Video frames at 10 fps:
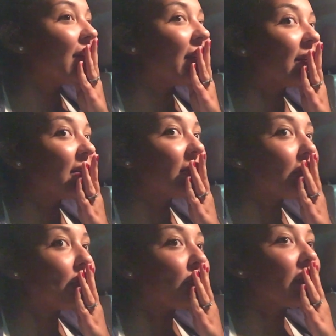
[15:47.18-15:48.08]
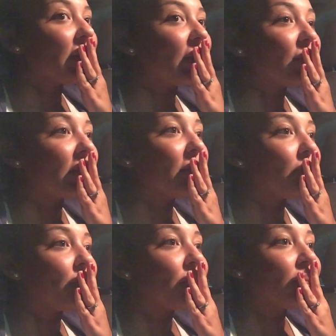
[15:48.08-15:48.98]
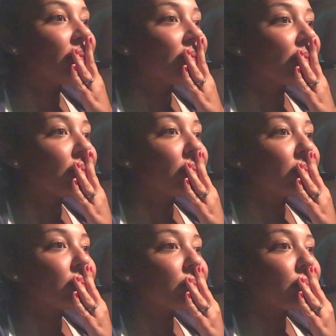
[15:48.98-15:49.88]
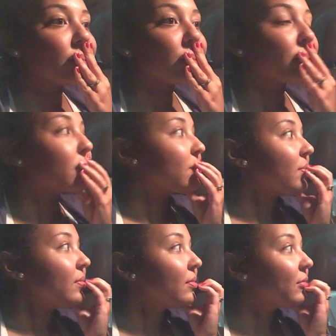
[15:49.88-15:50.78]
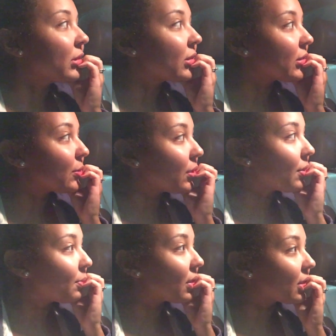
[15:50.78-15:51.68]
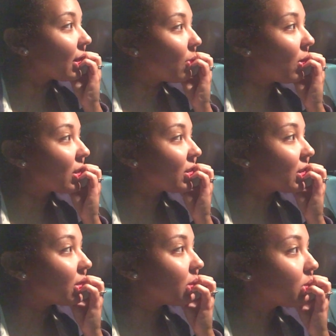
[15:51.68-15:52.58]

gosh, I don't know. Oh, that was I don't know, but go watch it.